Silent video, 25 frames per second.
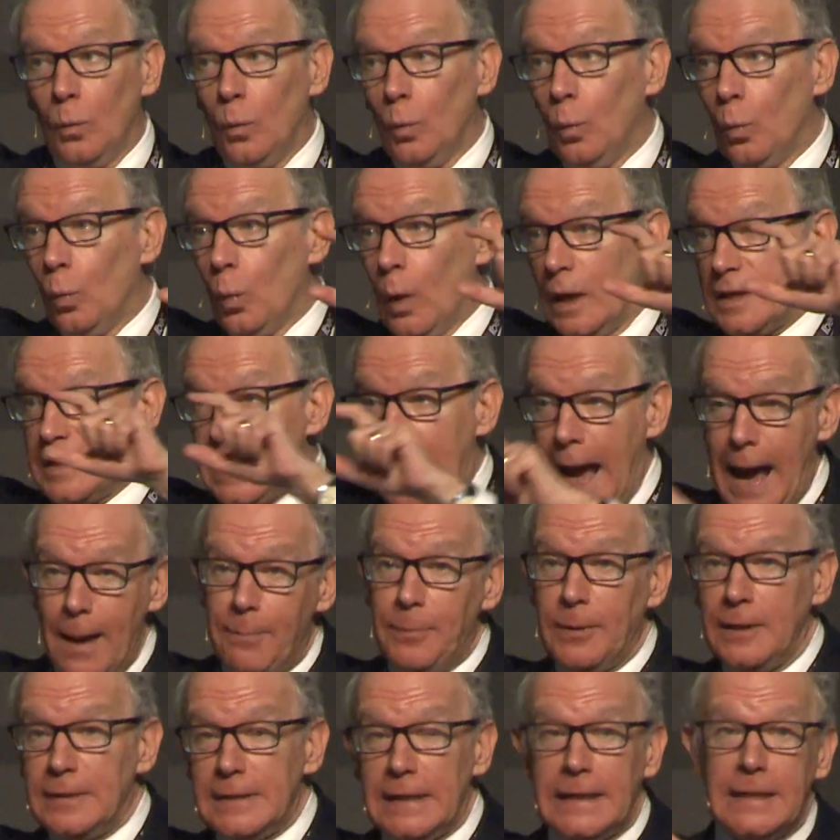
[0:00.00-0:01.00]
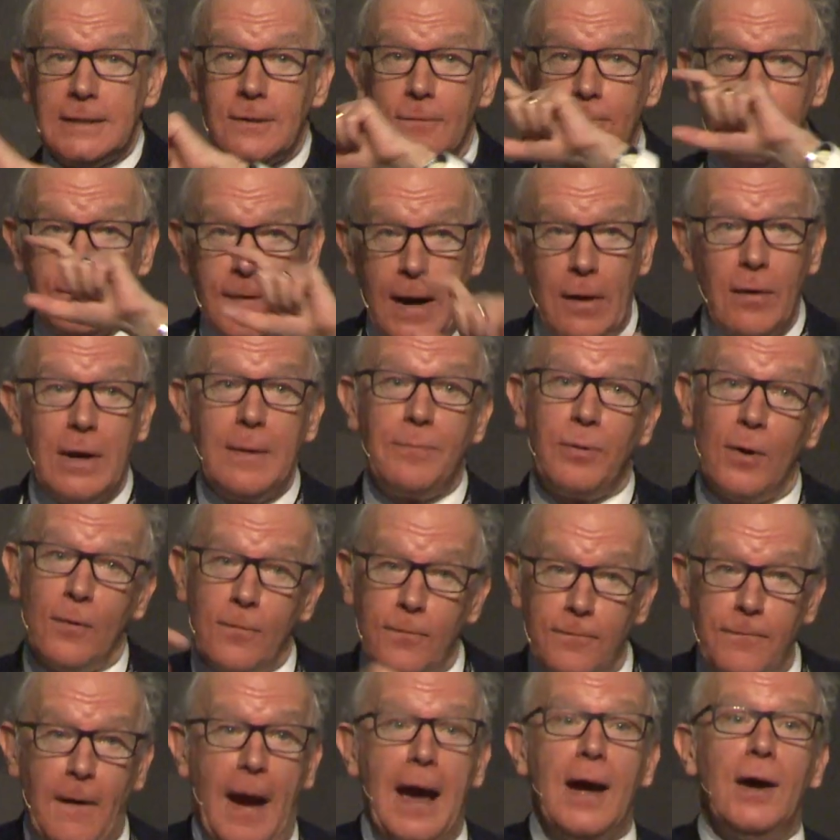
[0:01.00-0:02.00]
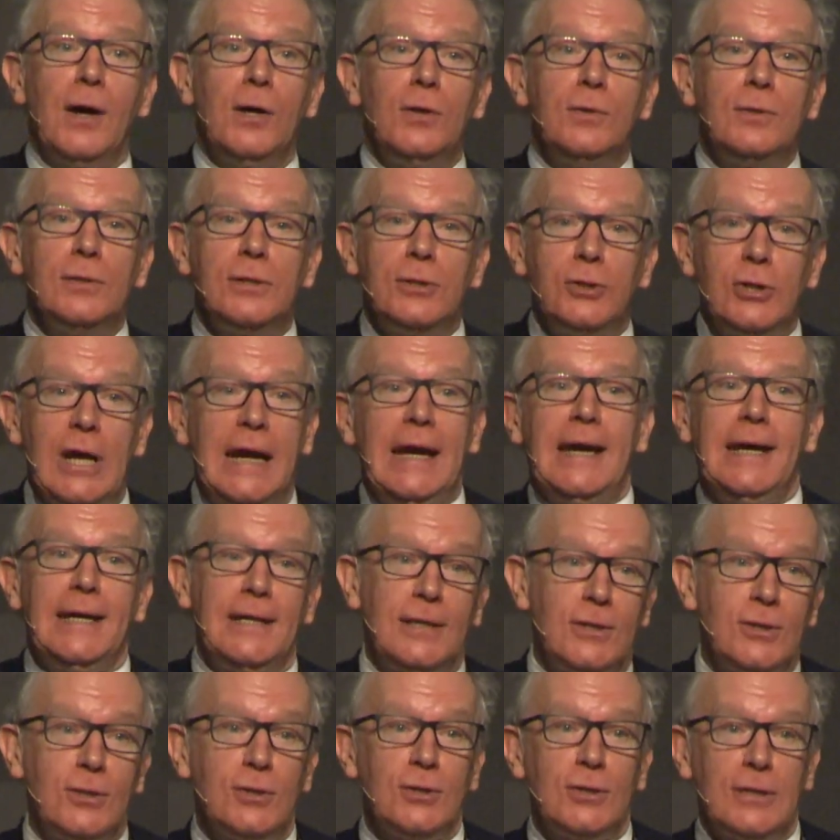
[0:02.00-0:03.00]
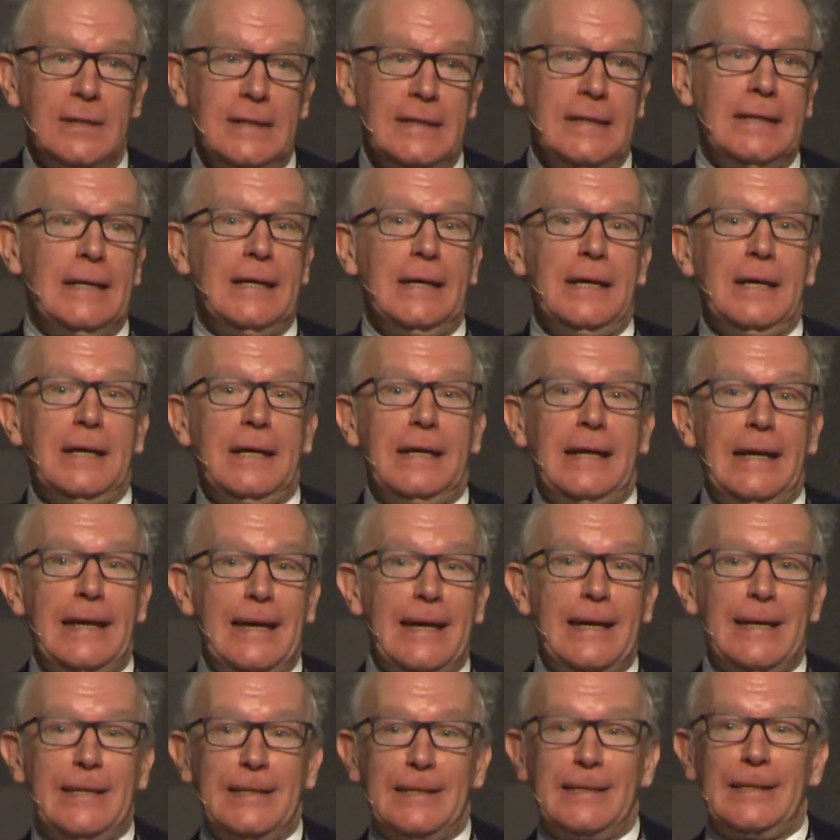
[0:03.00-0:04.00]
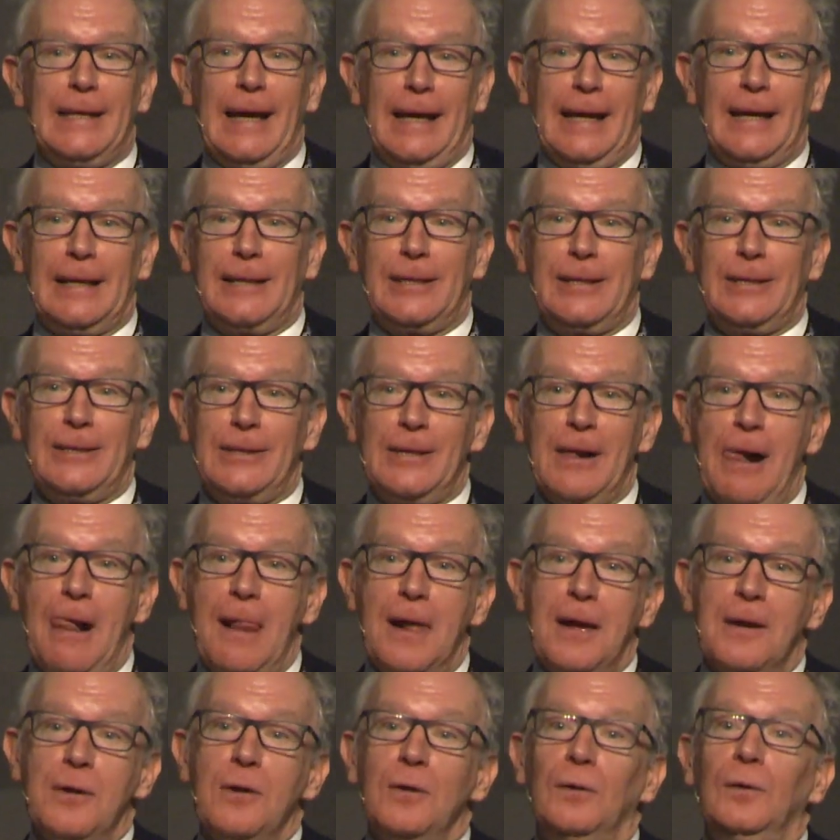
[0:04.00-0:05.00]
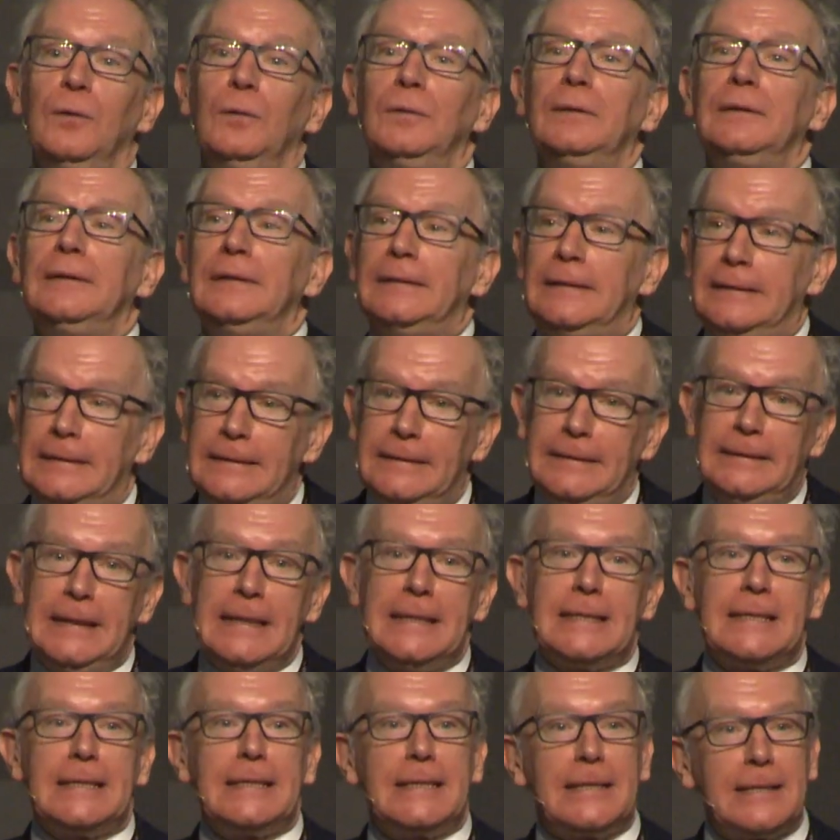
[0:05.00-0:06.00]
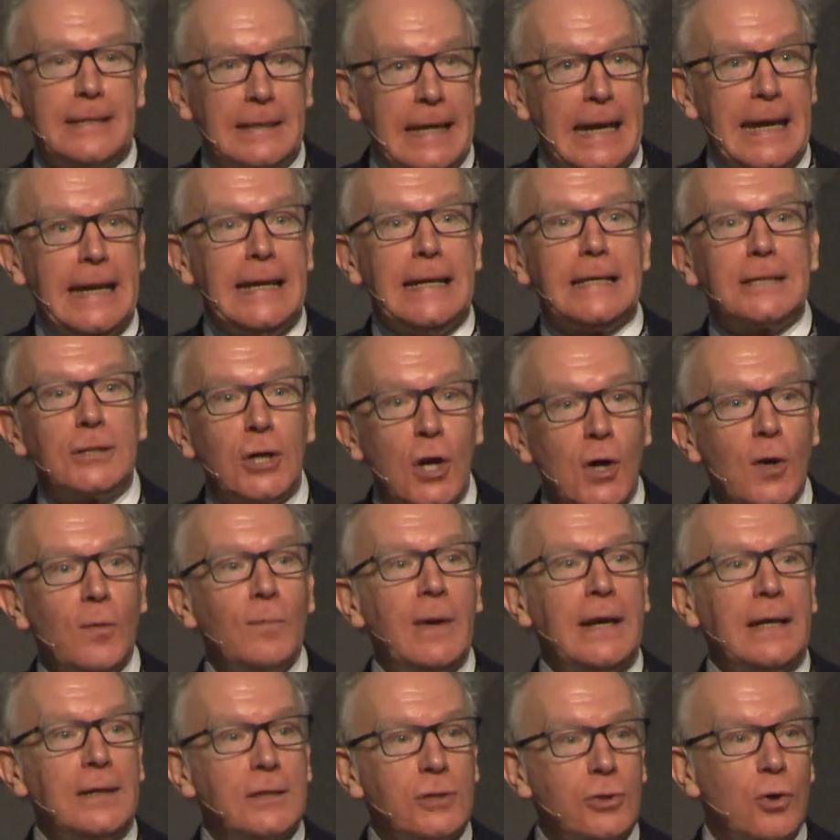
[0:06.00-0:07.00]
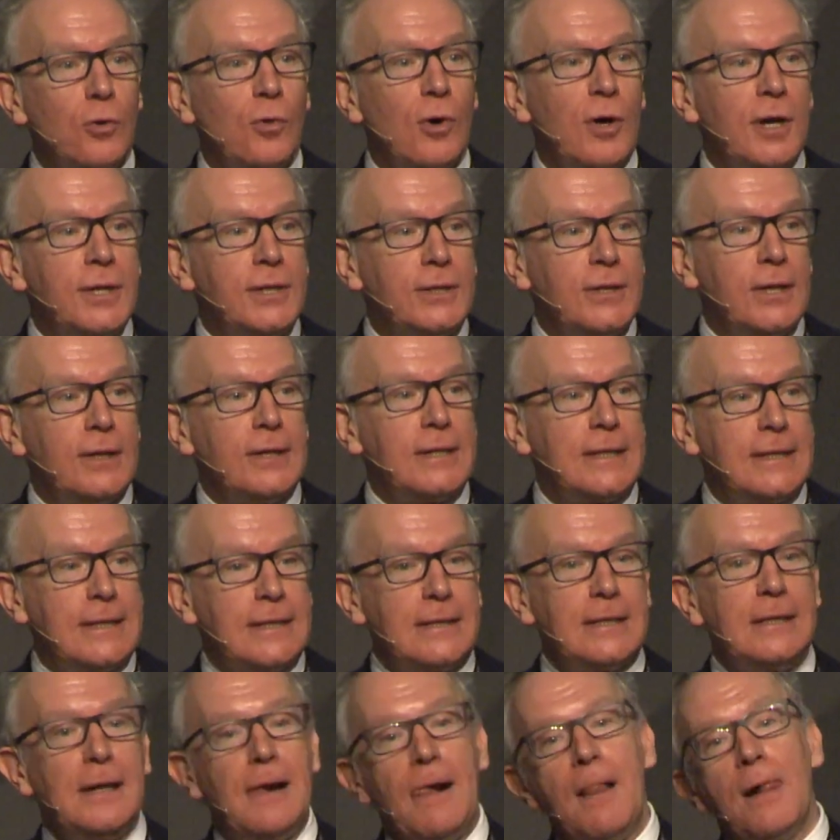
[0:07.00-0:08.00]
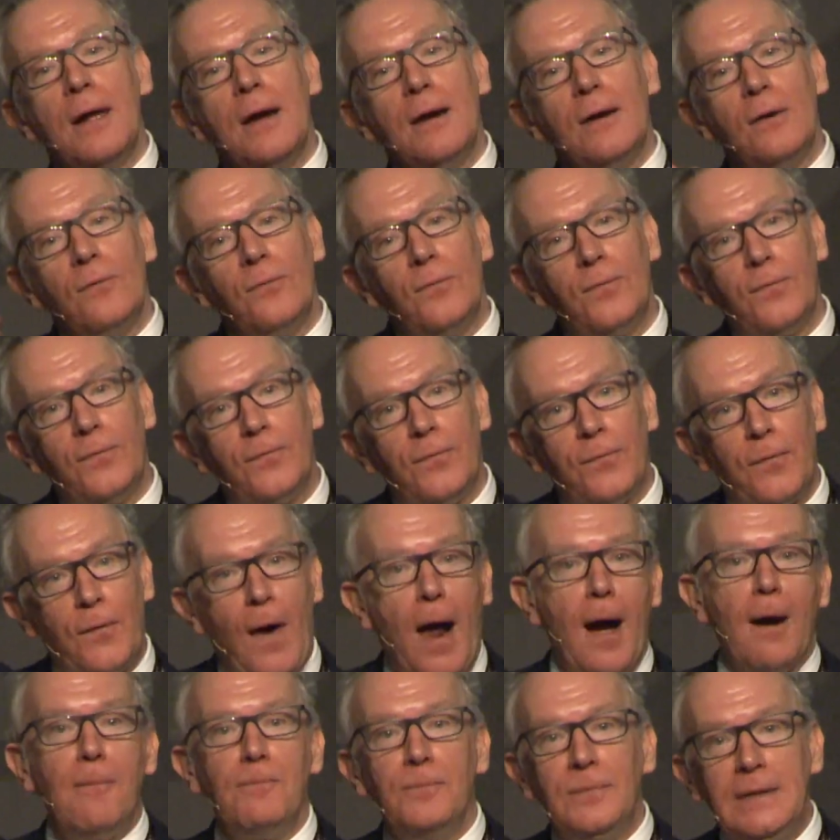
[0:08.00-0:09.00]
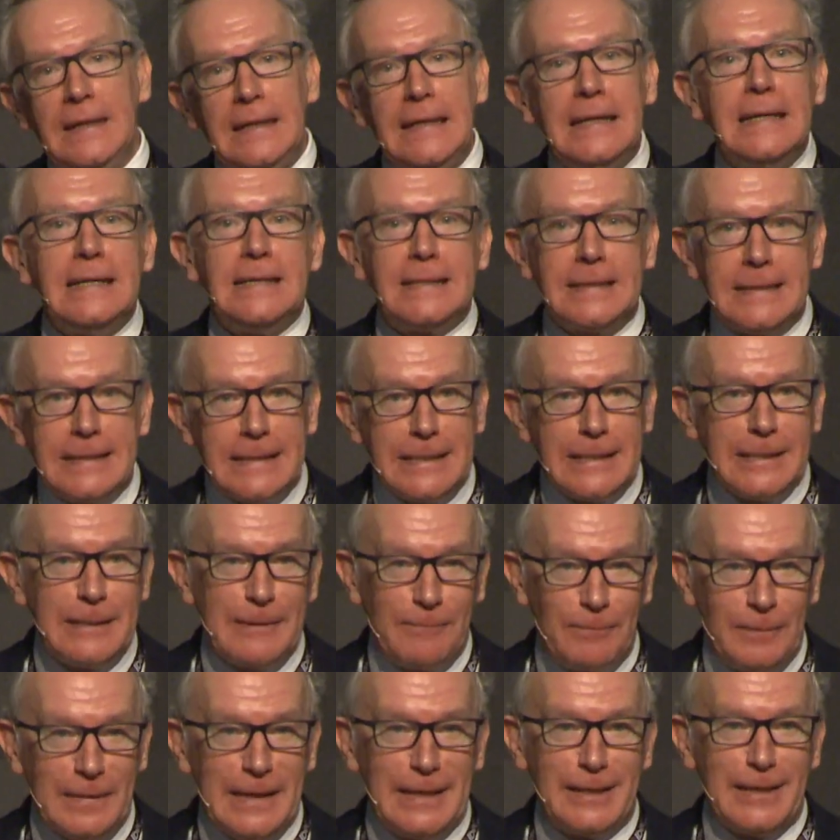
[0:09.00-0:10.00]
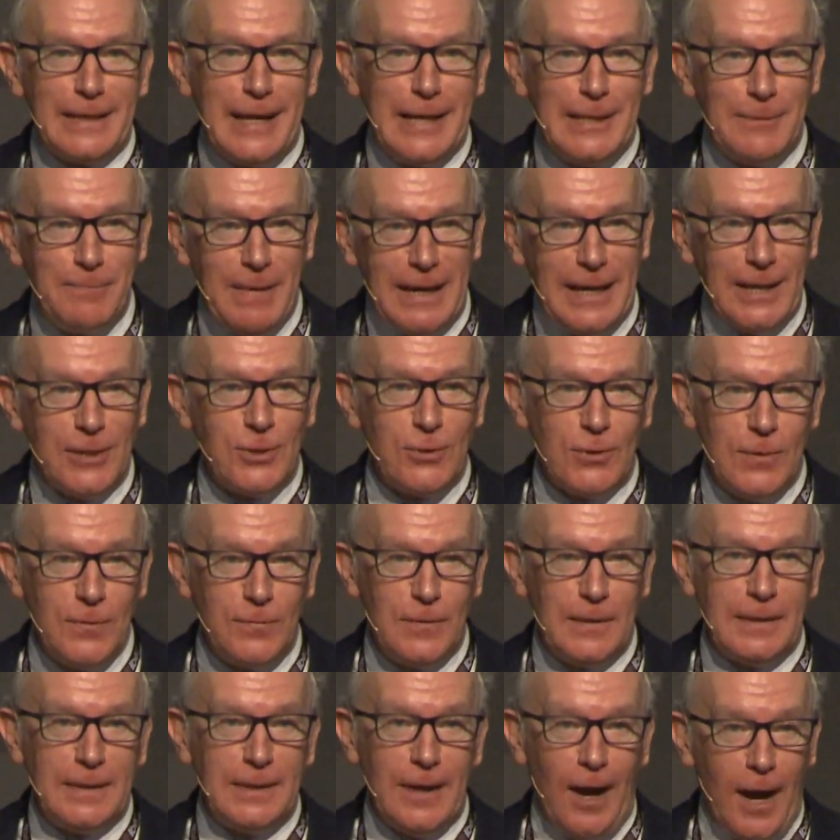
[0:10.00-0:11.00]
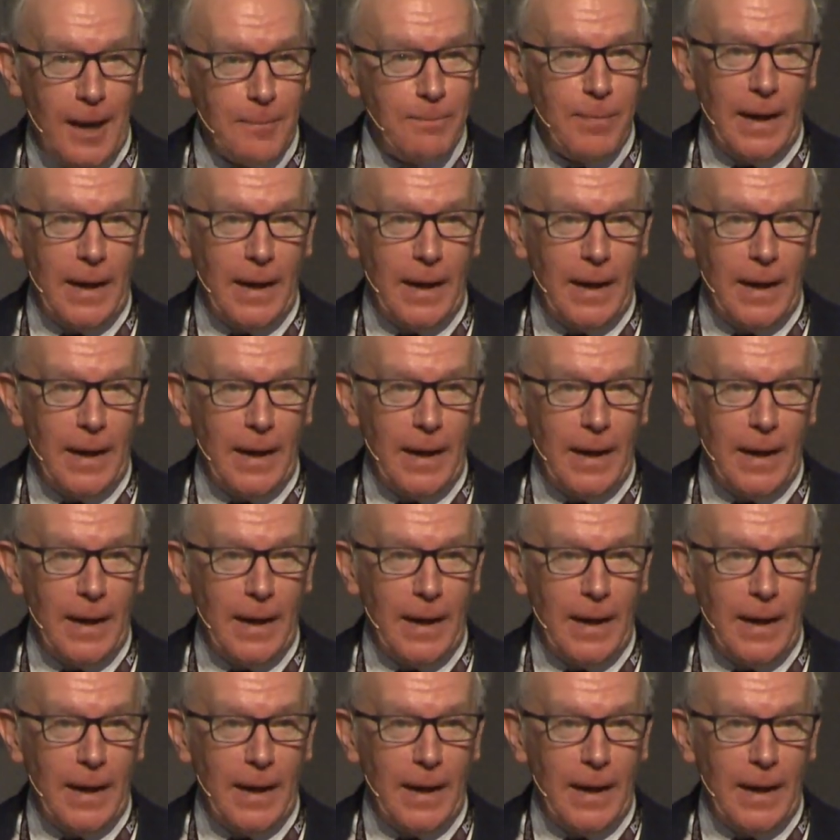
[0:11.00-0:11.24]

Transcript: What's happened, and it's a very profound change, is that this thing is coming towards us from the East. It's being driven not